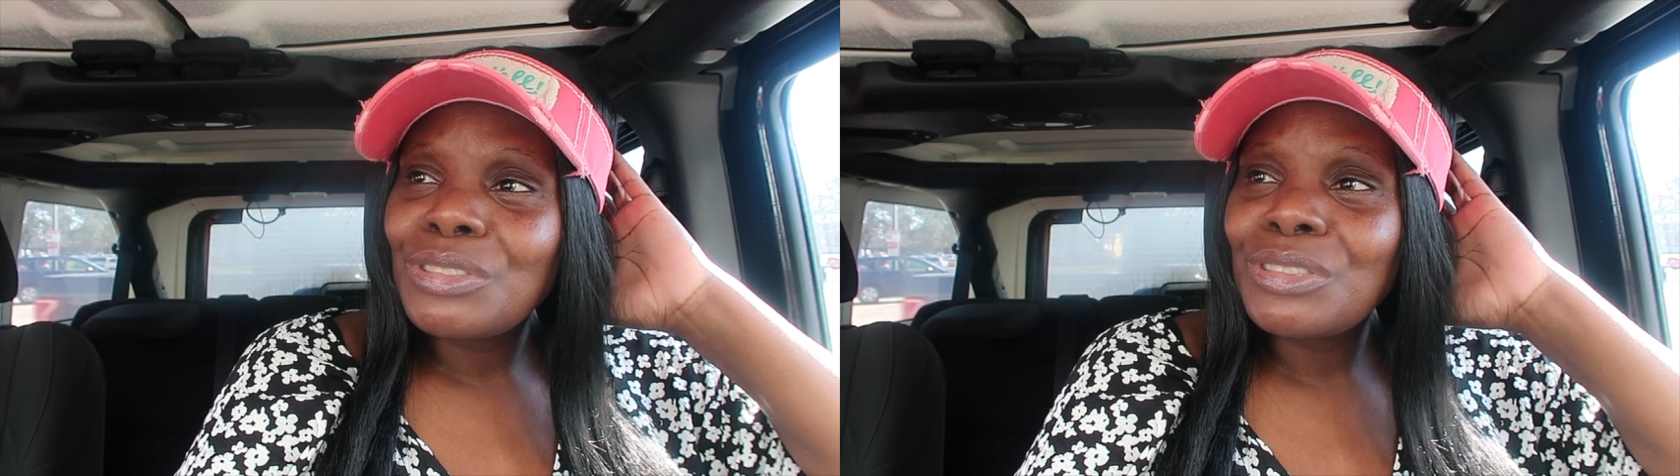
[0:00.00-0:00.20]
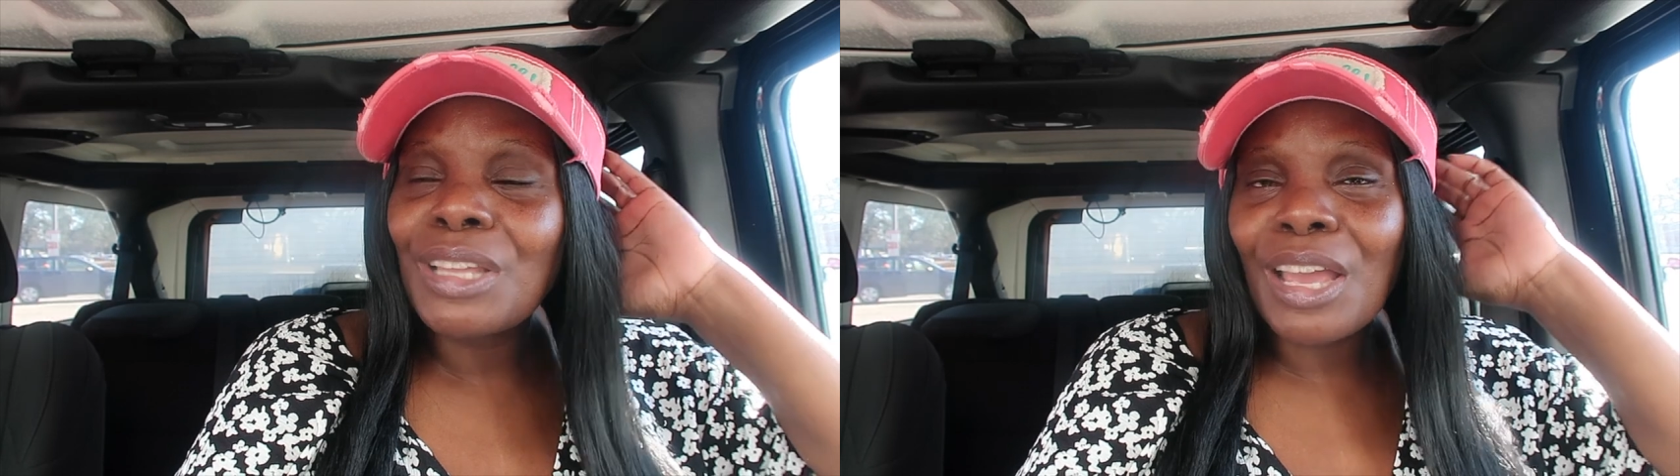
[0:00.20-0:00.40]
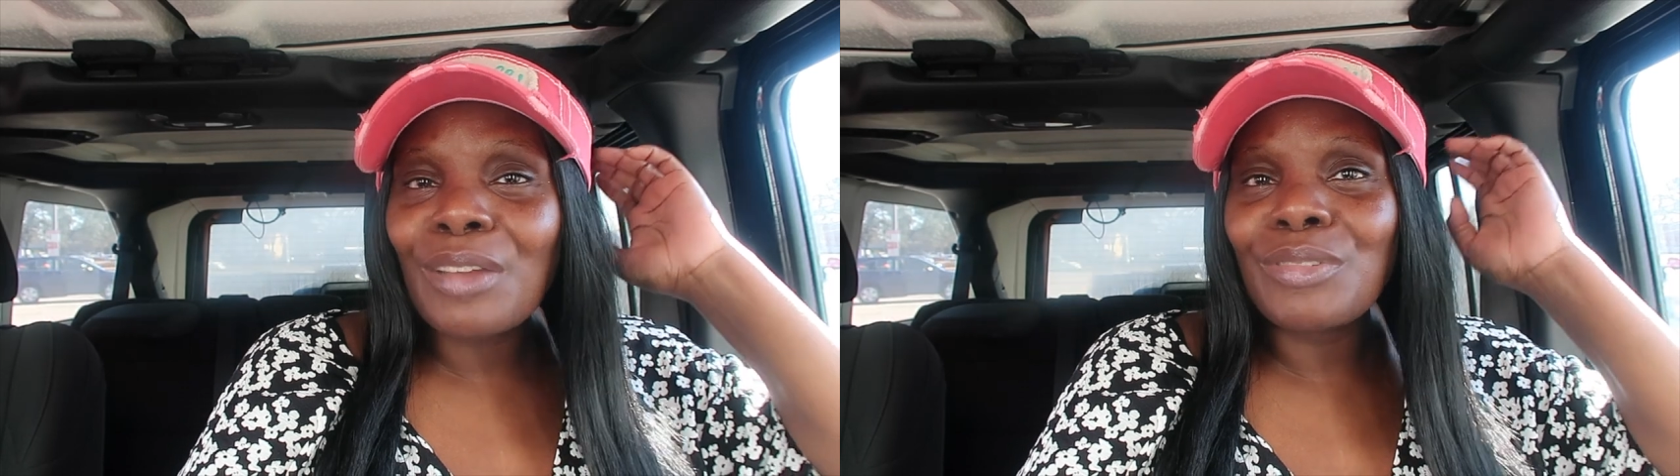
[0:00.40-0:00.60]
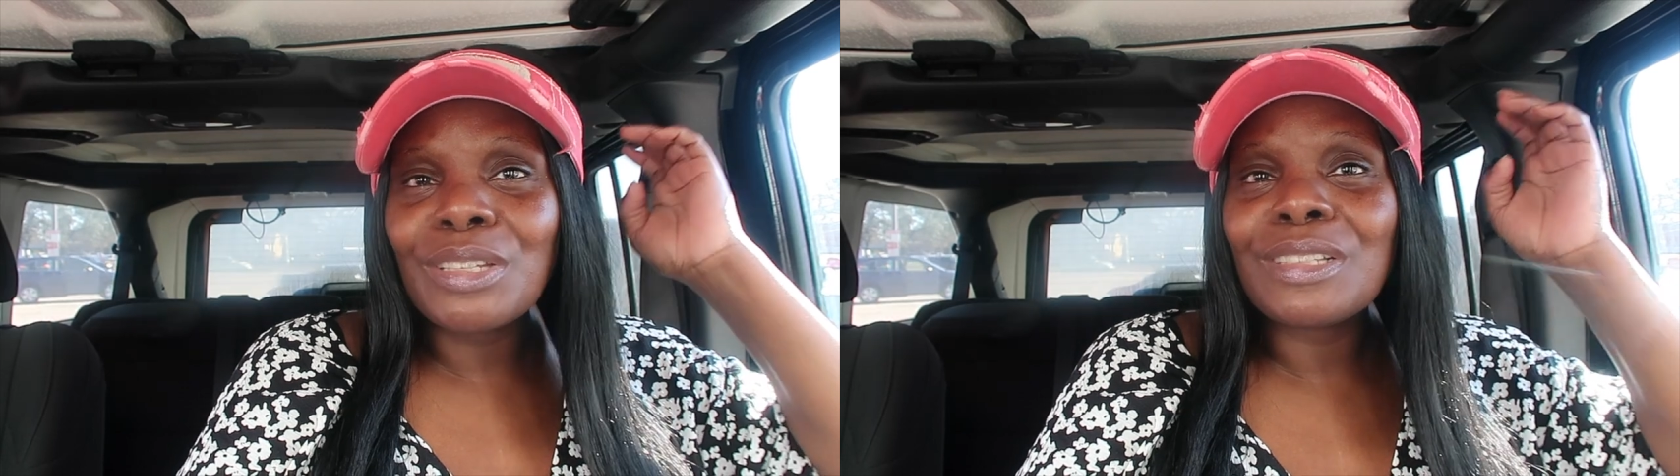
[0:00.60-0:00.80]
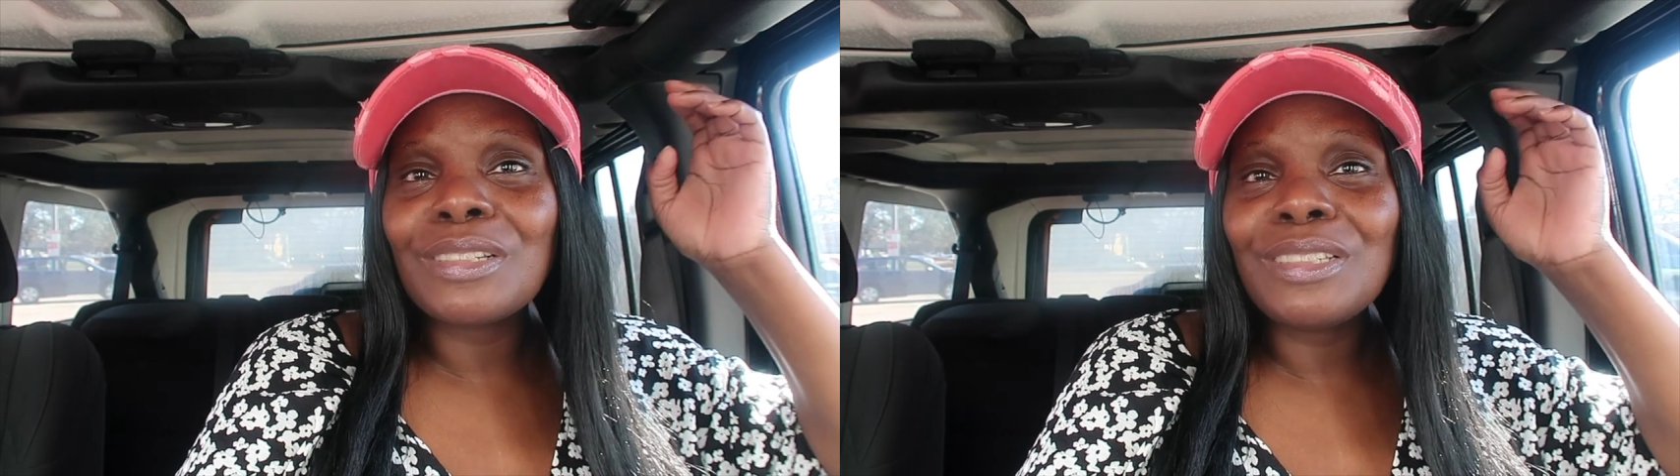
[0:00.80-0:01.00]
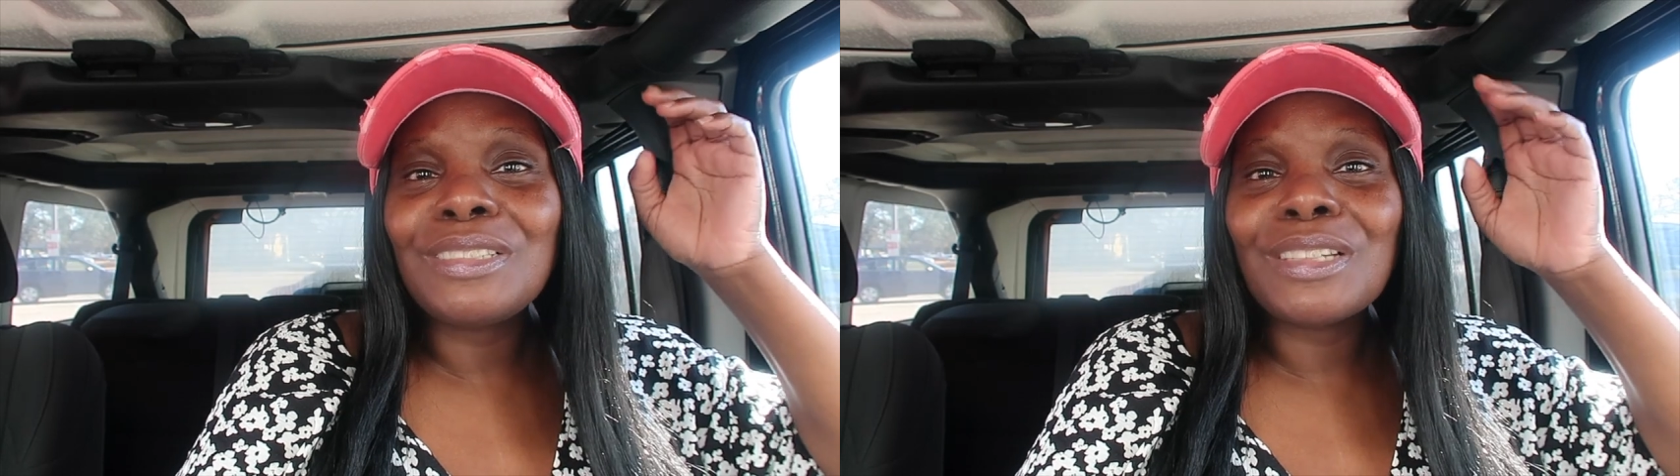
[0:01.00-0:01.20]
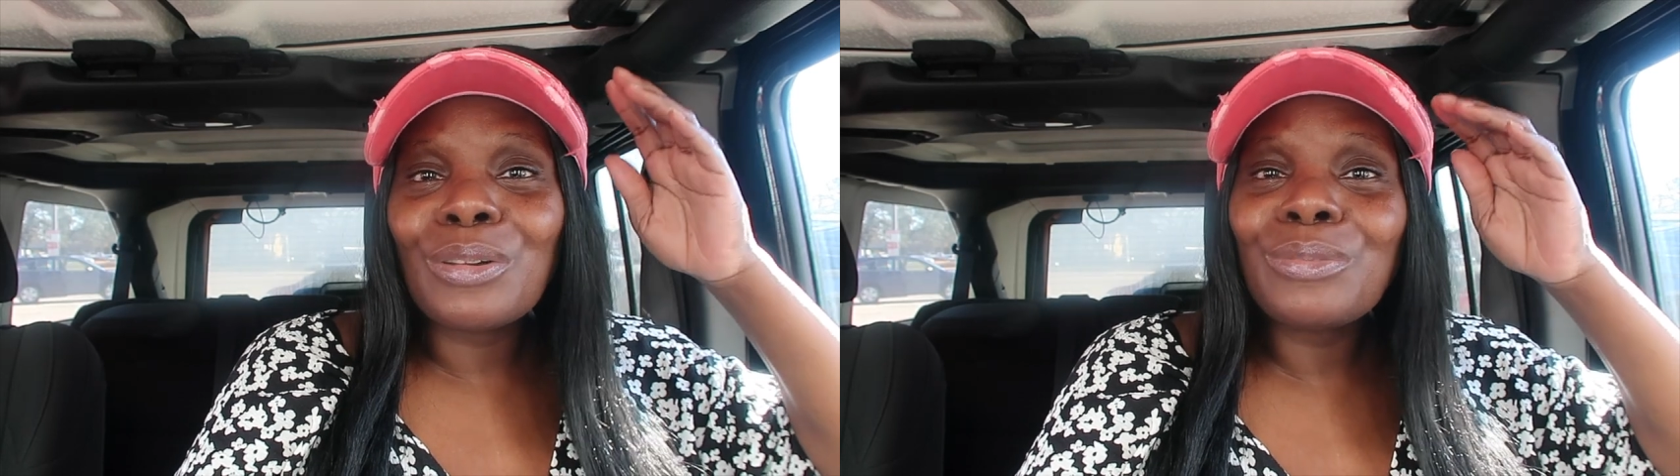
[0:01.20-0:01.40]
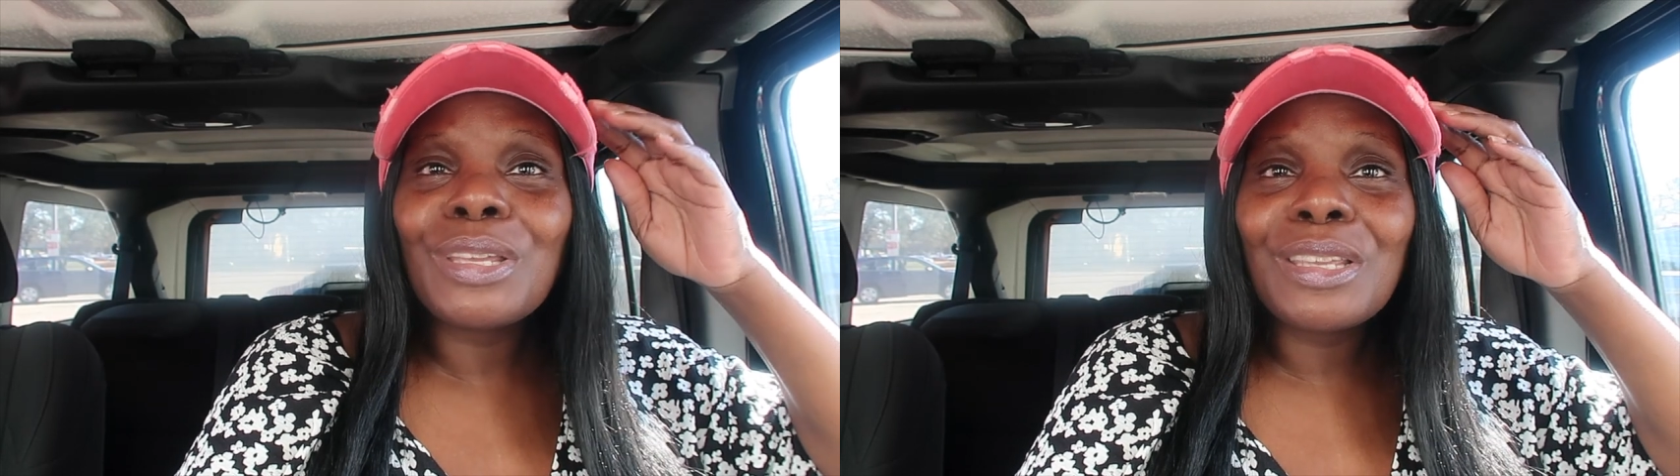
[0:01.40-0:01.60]
that I recently
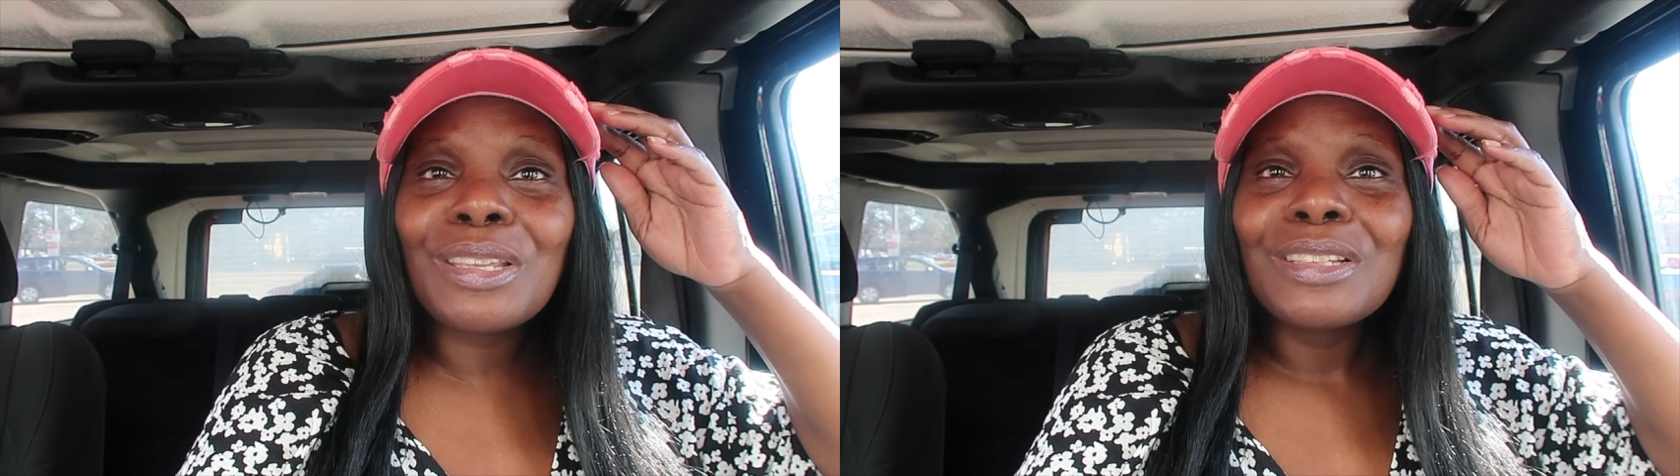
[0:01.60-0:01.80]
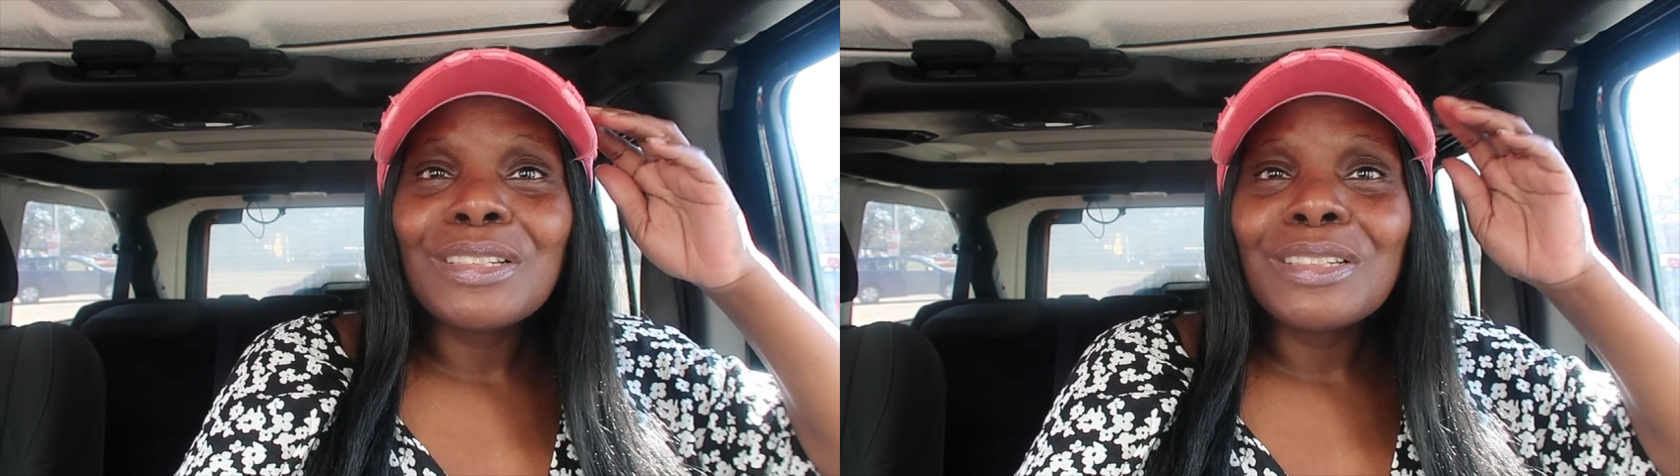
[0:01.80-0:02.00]
dealt with